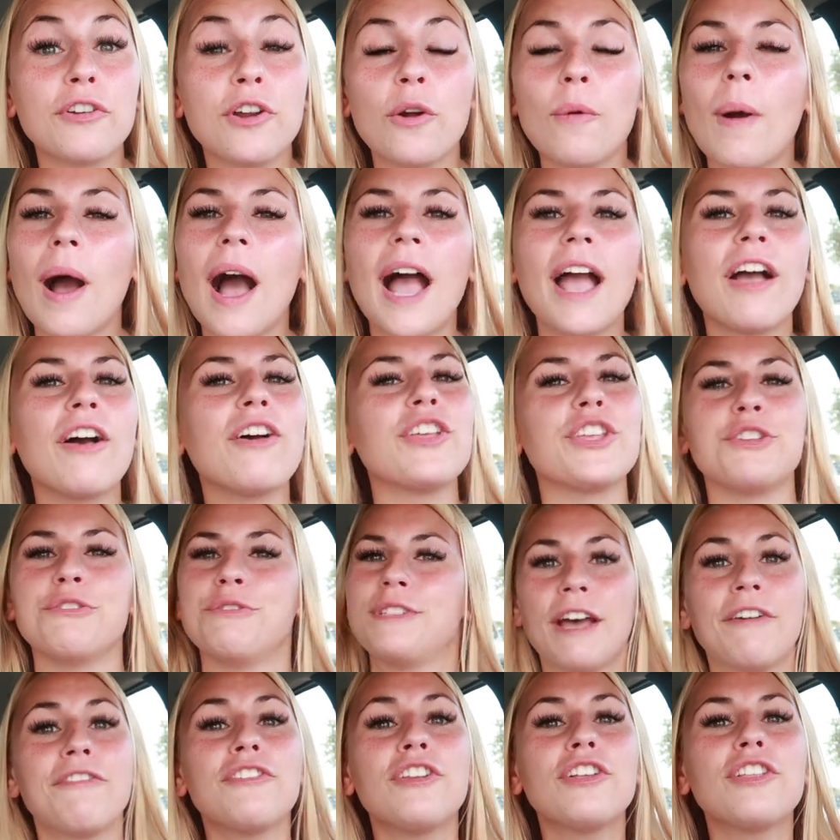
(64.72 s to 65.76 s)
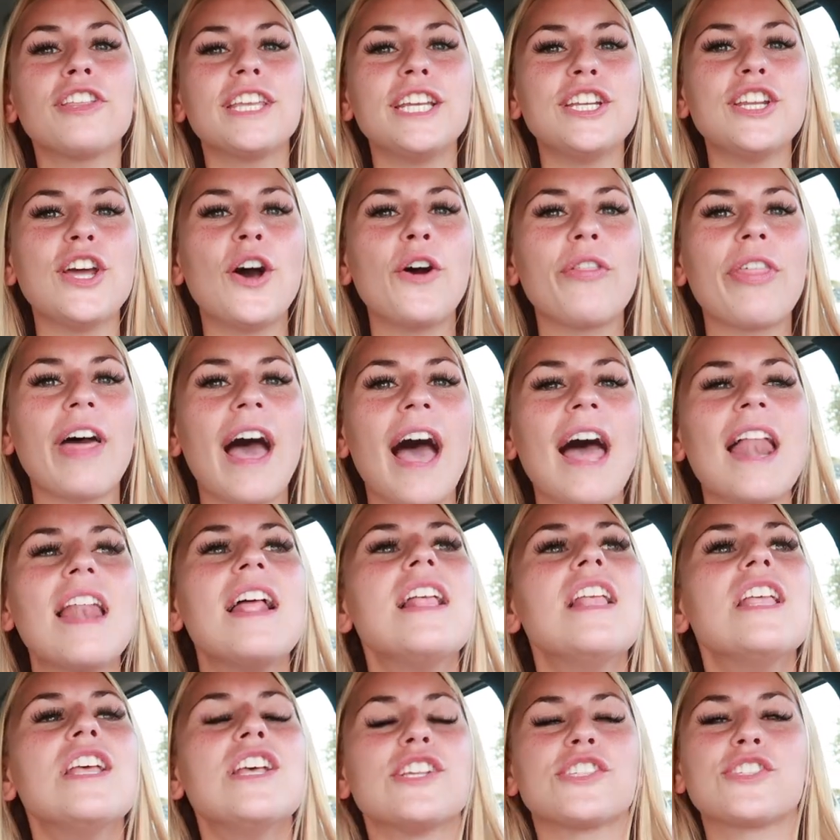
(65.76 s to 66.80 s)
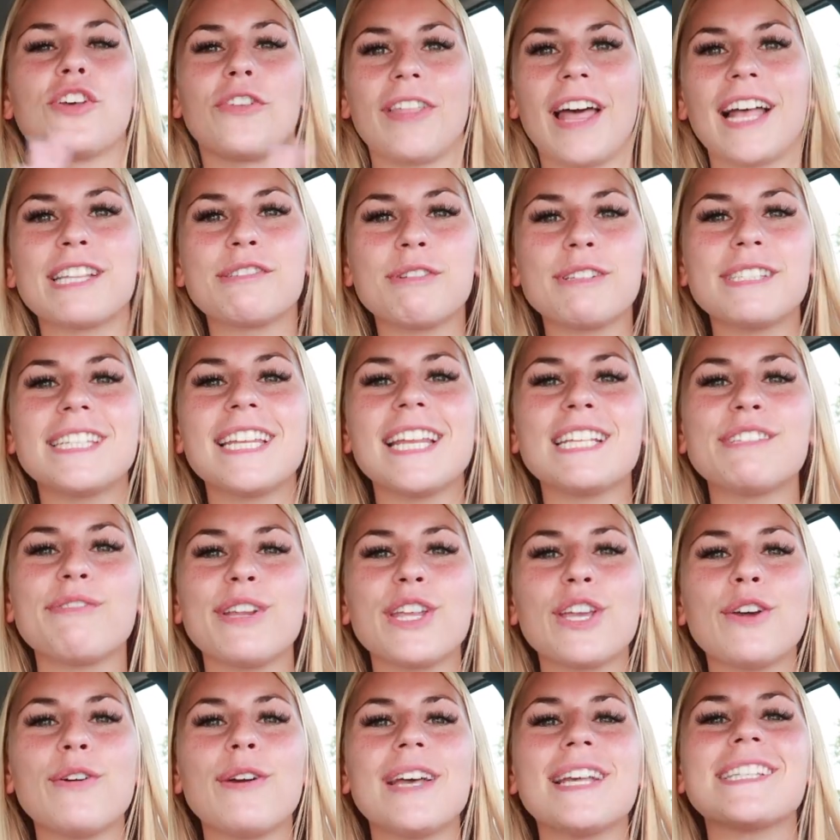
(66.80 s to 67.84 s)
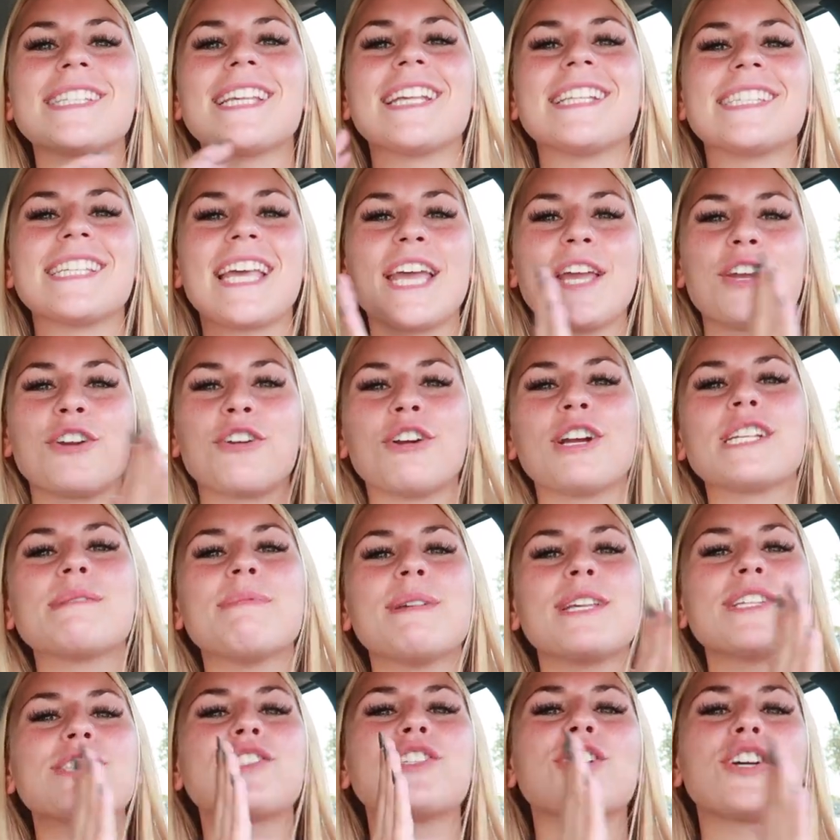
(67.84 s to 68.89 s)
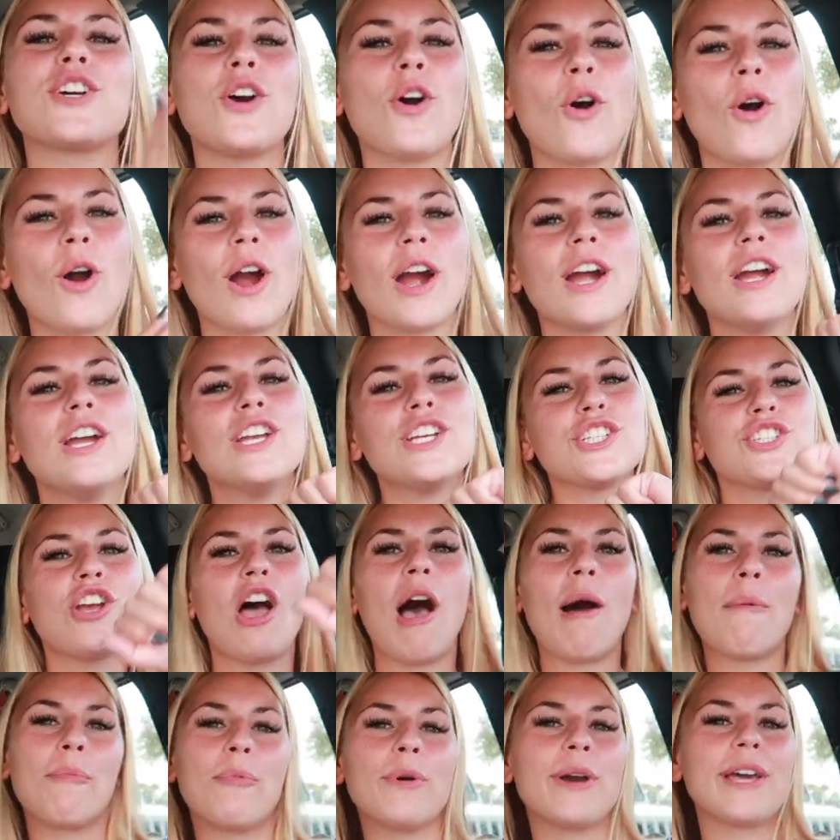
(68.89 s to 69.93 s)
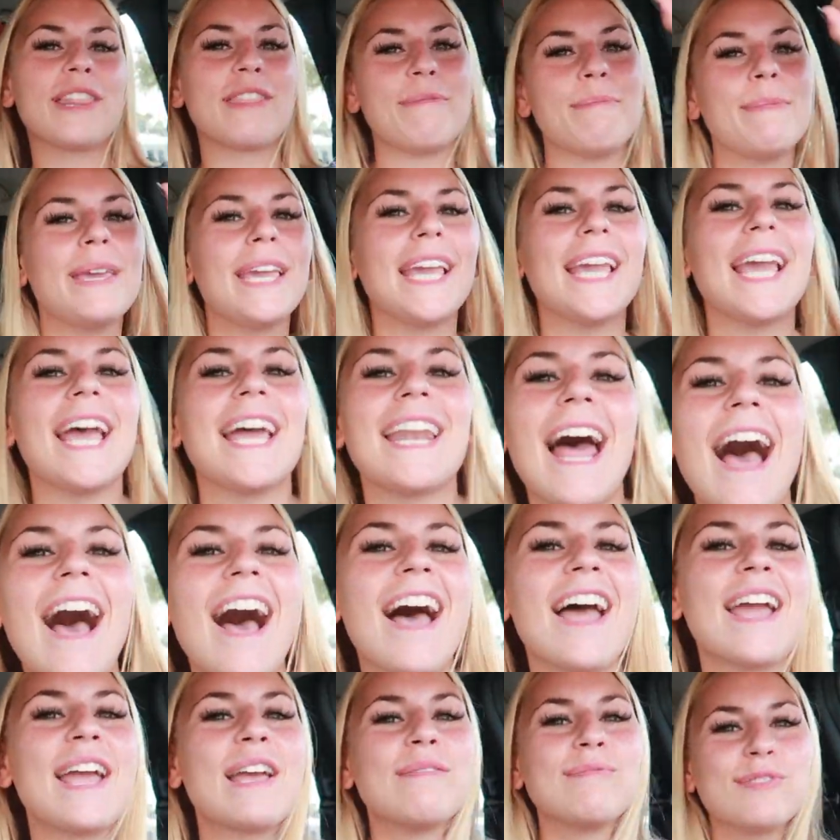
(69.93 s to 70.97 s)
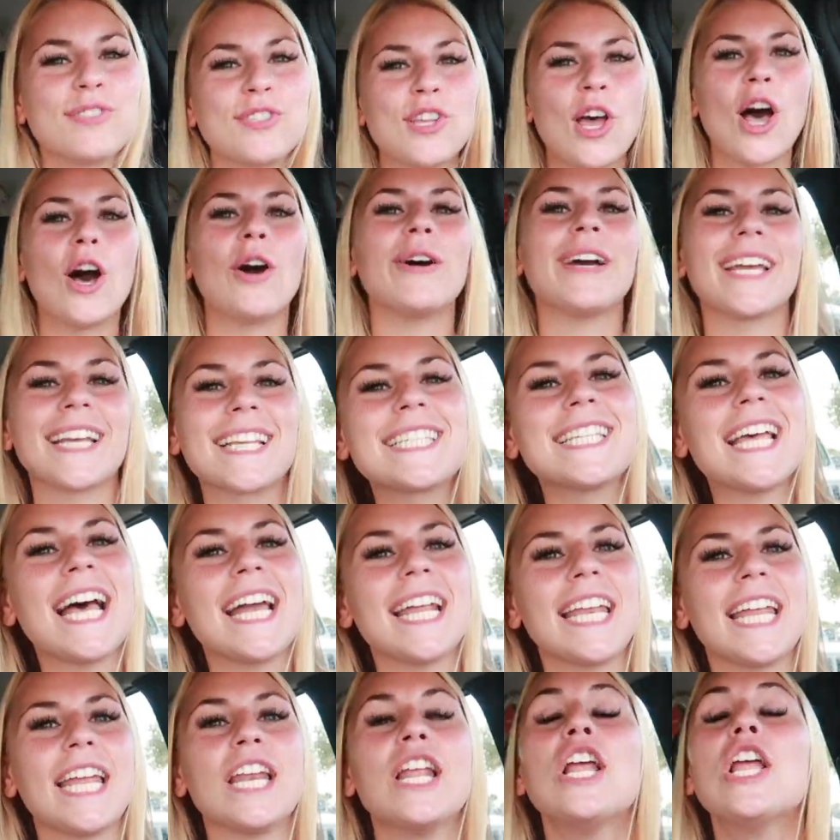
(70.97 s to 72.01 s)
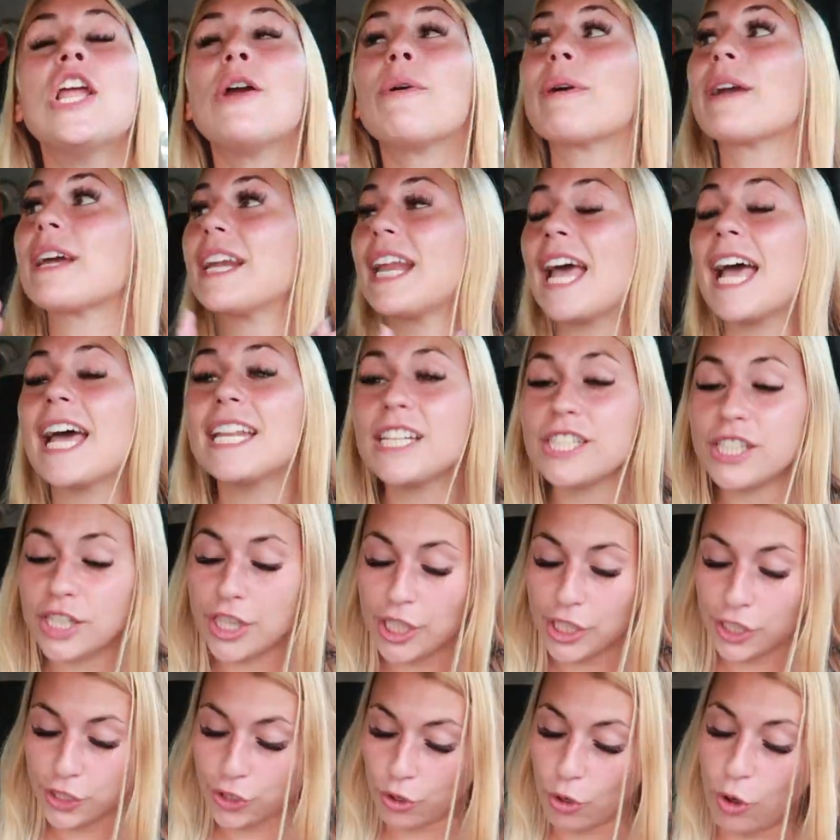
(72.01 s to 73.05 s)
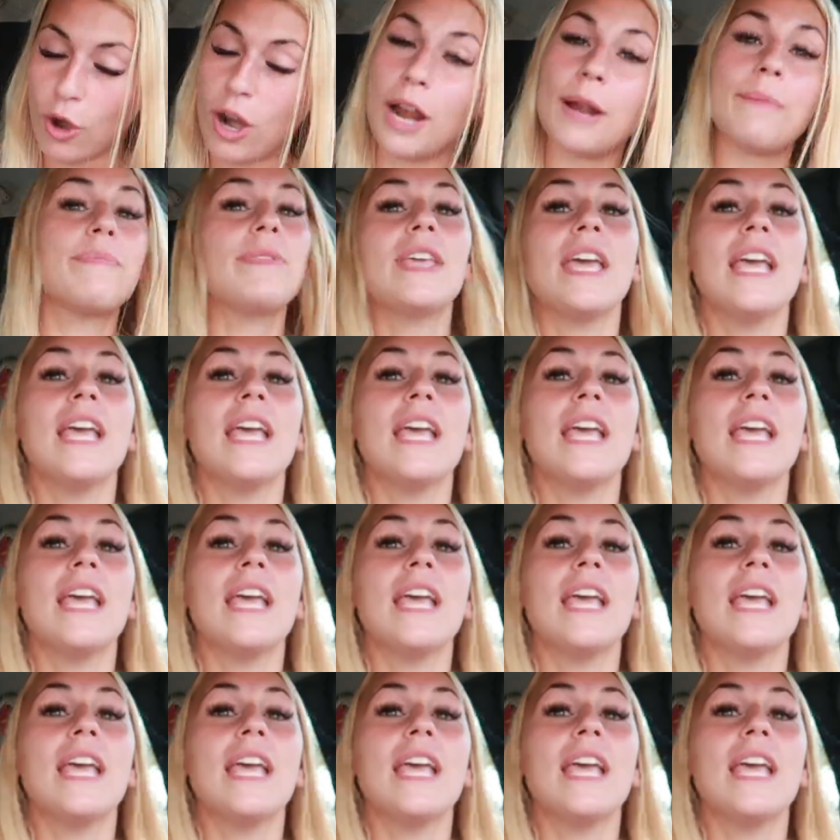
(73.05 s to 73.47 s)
for a while, you definitely know that. So that's what today's video is. It's a Christmas decor shop with me, and I am so excited. We're gonna head into the store.